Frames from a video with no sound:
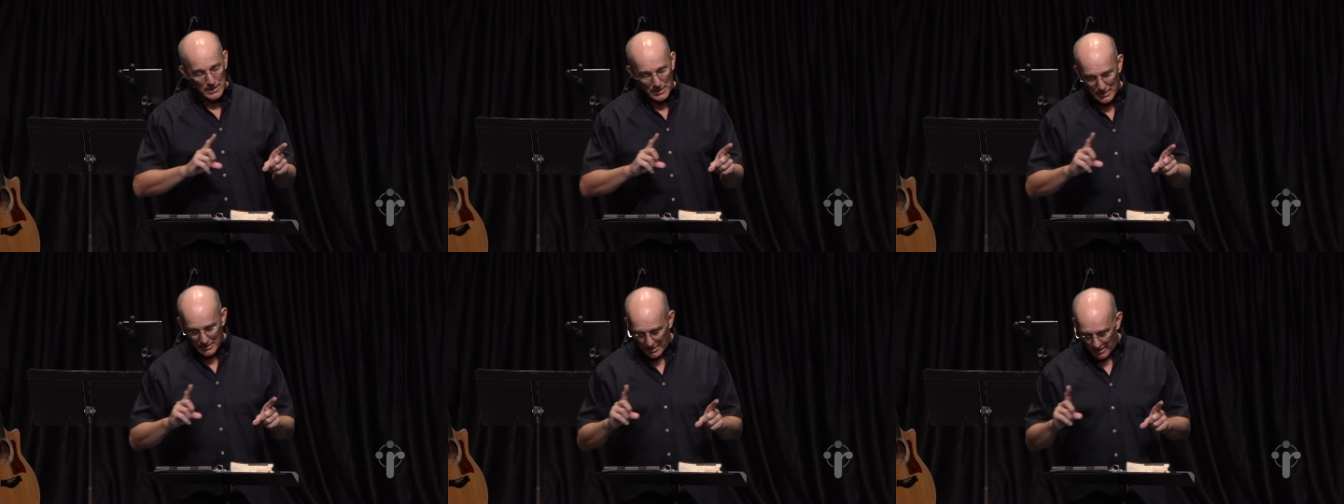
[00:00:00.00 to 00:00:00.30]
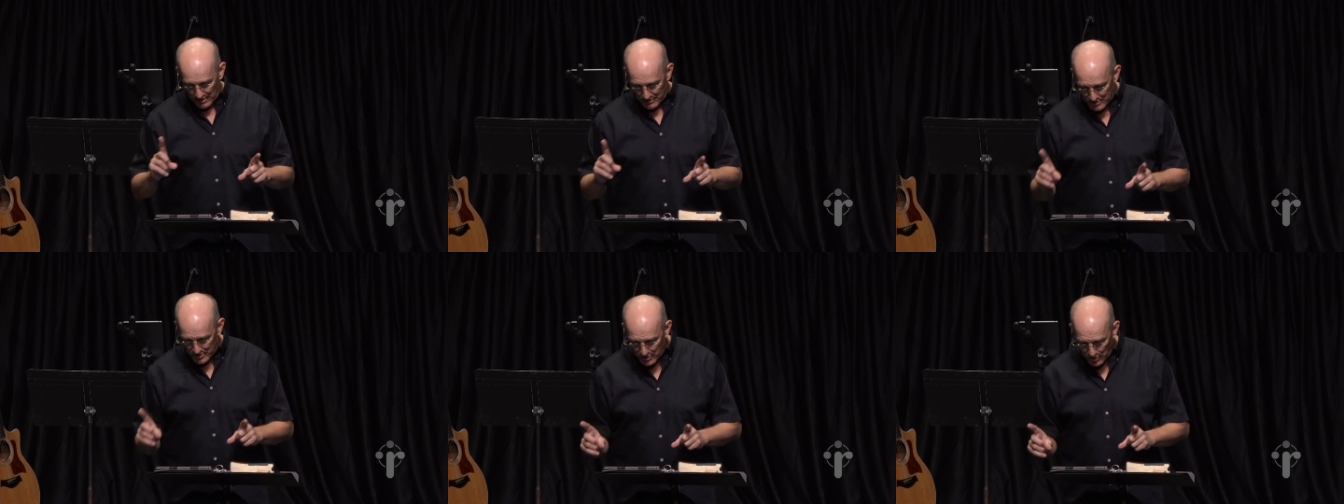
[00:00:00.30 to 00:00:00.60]

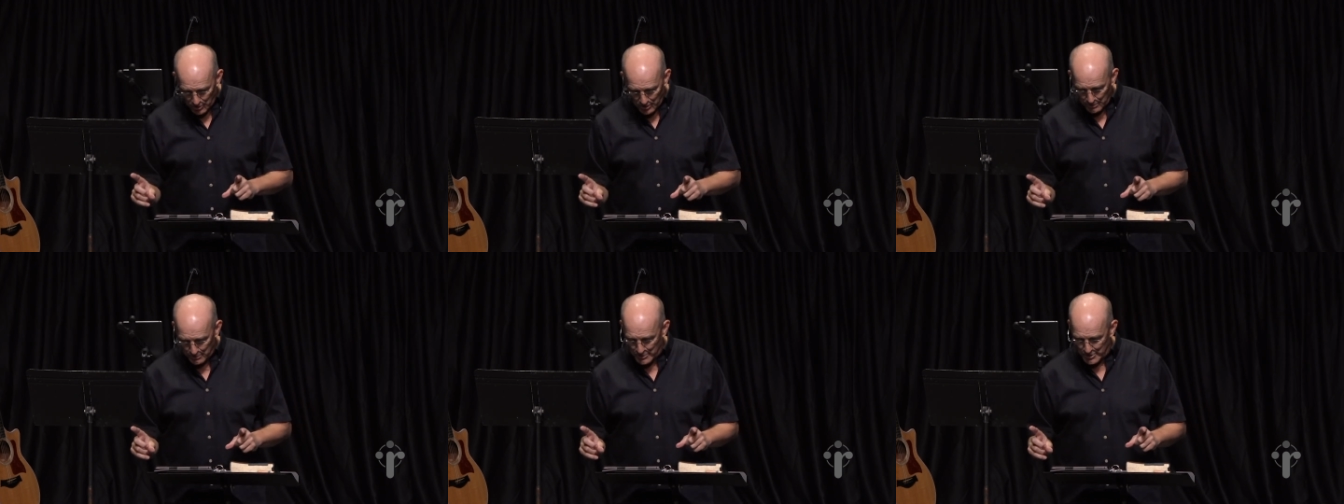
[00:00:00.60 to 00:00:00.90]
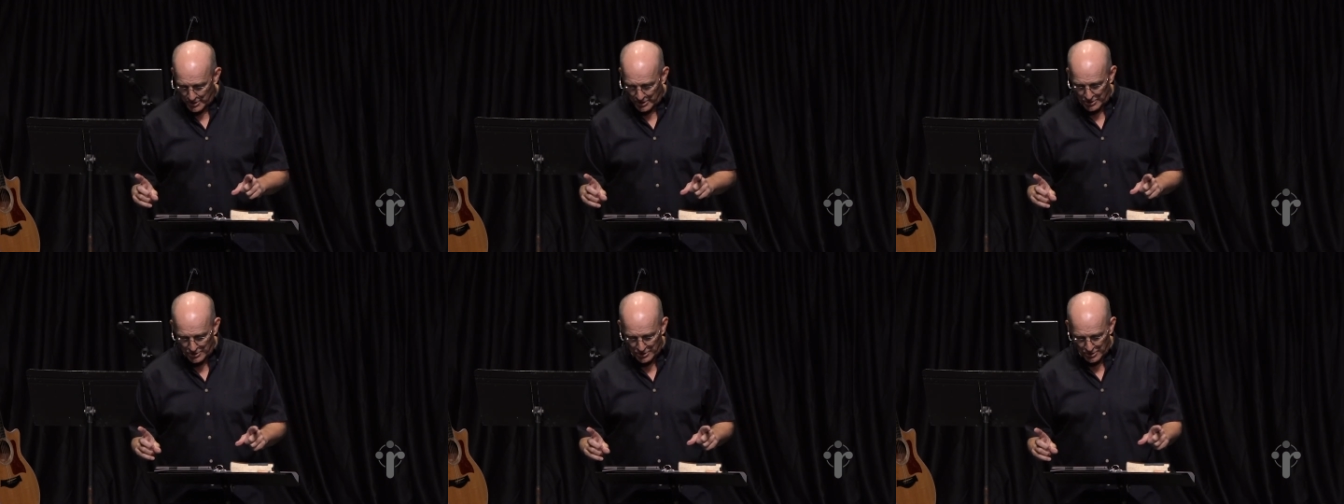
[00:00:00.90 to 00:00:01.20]
not
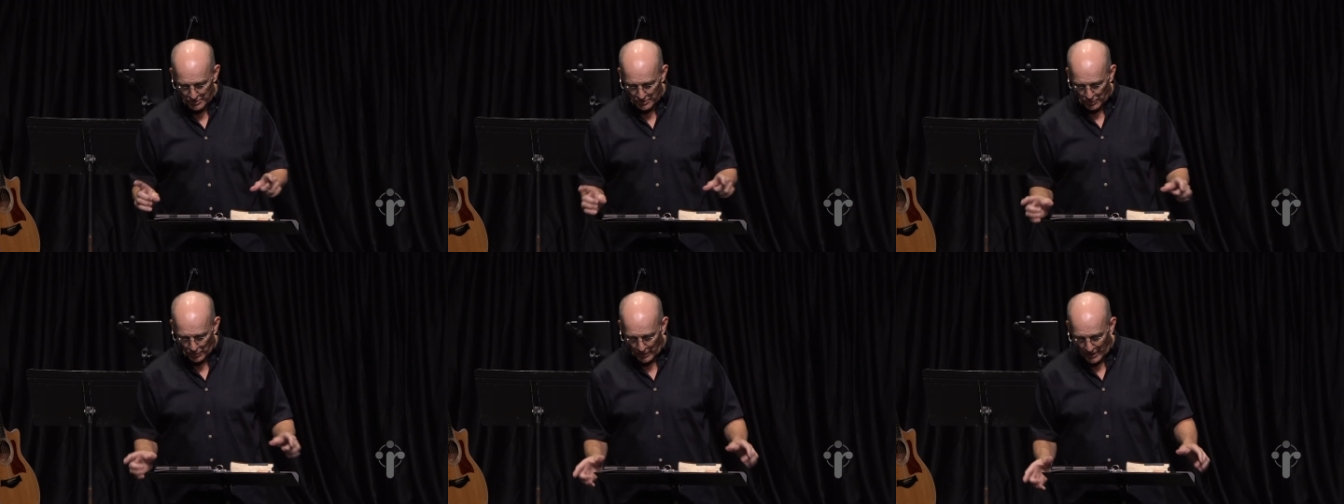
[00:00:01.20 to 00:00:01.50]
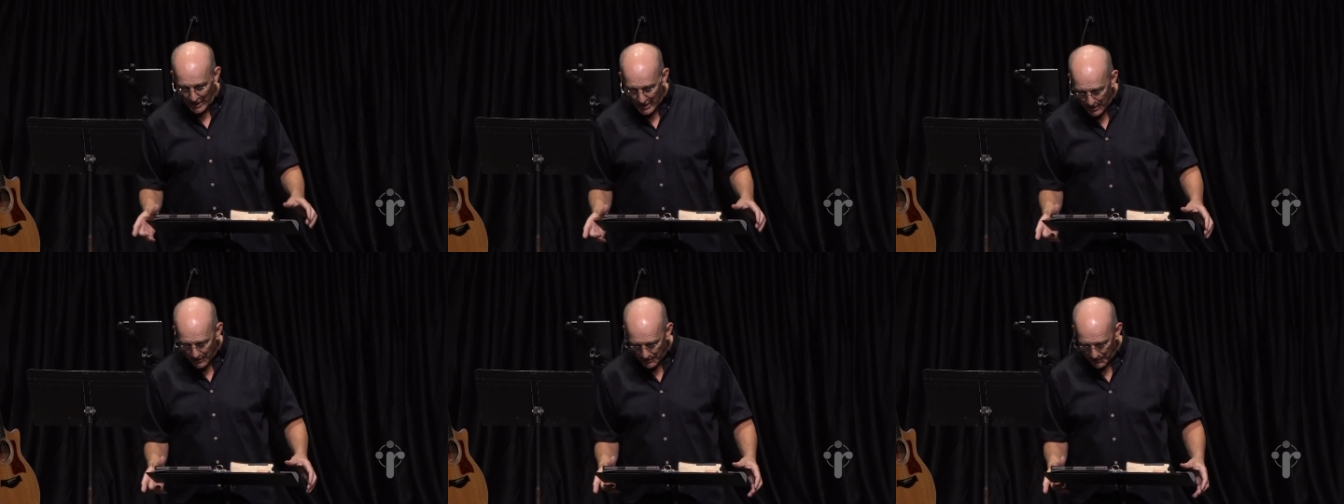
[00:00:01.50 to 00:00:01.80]
circumcision or
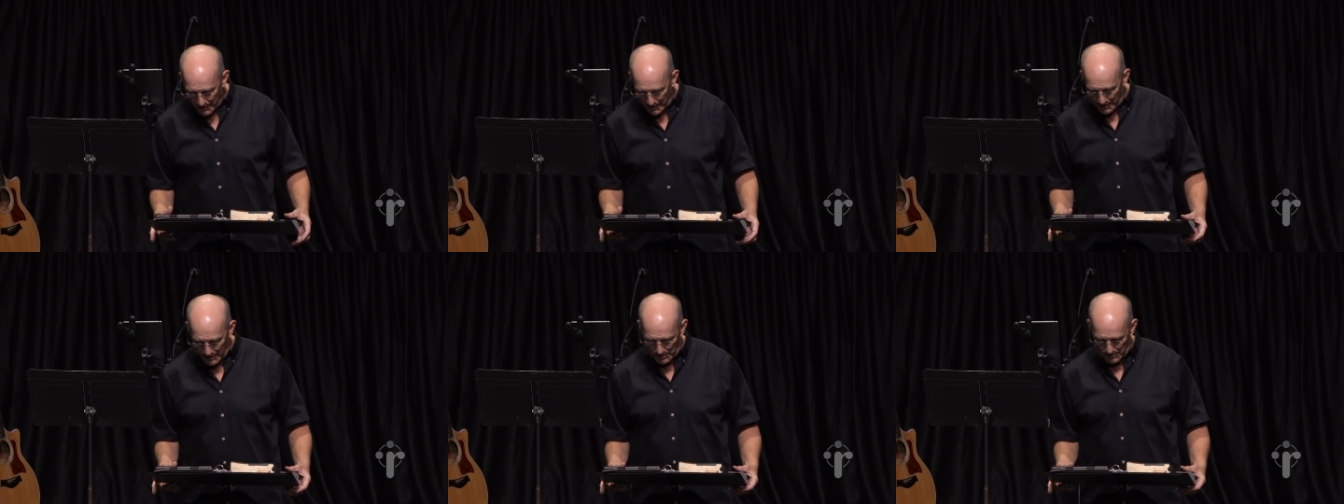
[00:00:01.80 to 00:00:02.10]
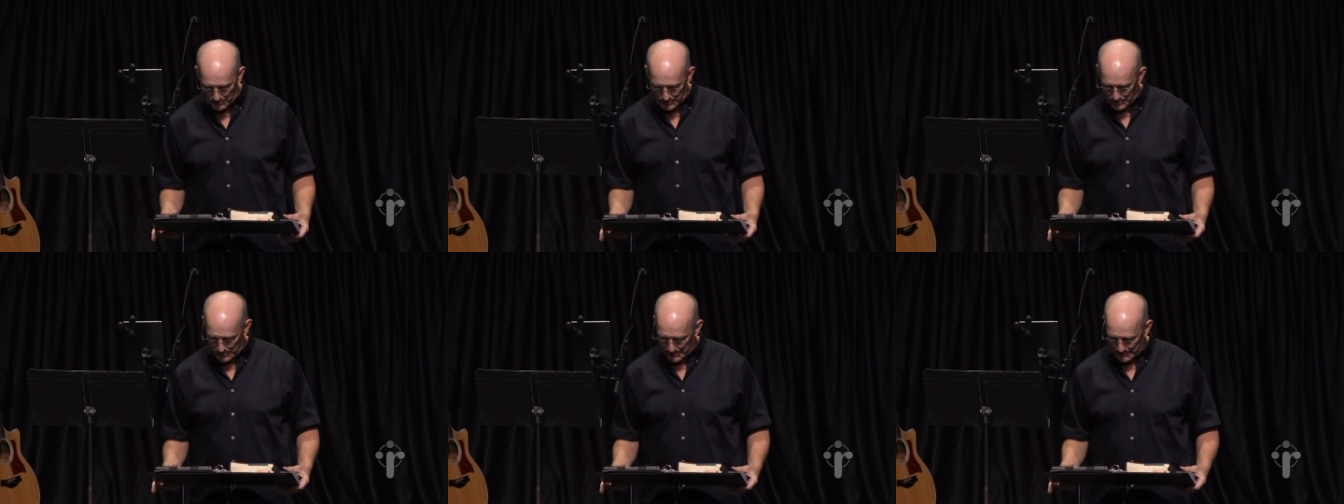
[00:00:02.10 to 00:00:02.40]
anything
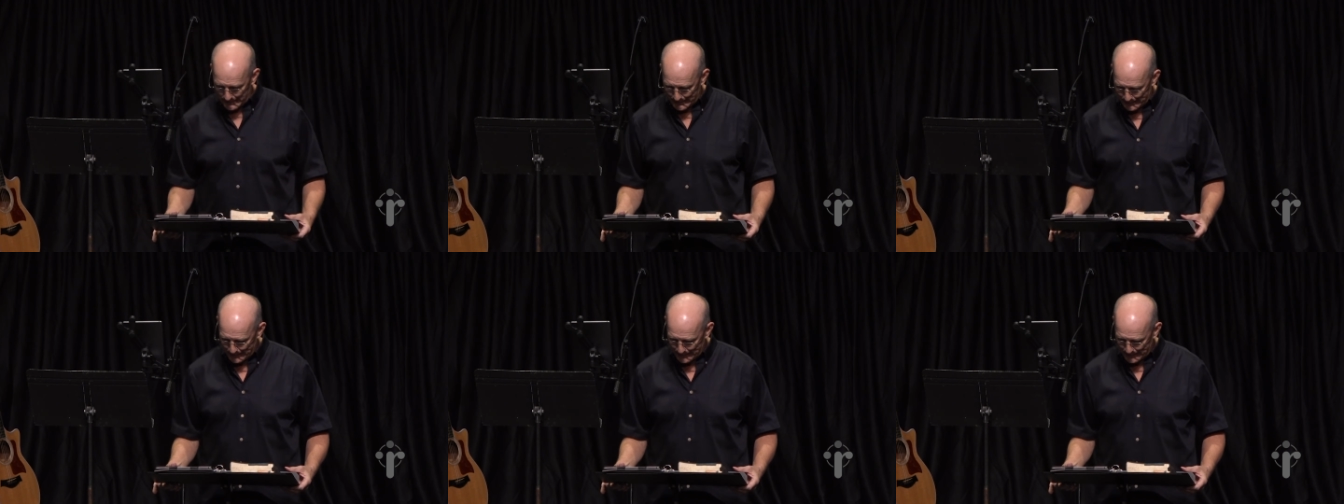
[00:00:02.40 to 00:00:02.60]
else.